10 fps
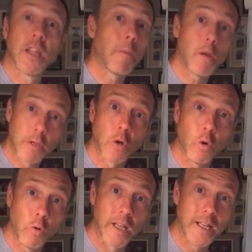They might be
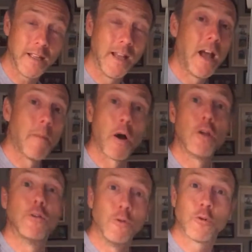calling and
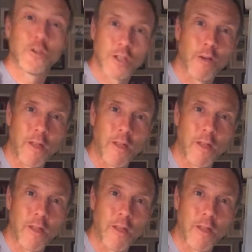might look as though